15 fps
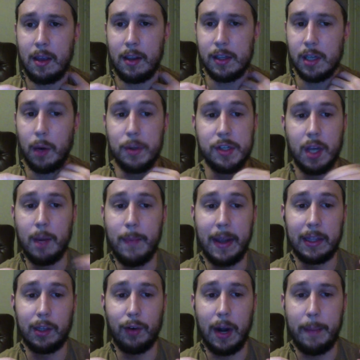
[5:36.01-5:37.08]
He's always going to
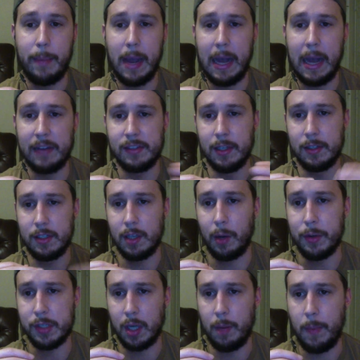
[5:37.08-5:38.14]
make the right passes. He's
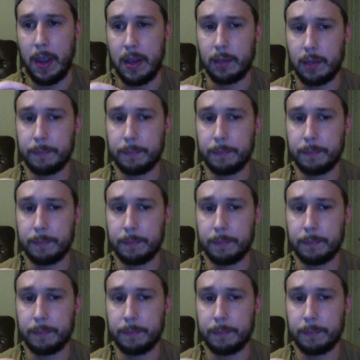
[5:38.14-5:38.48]
always going to make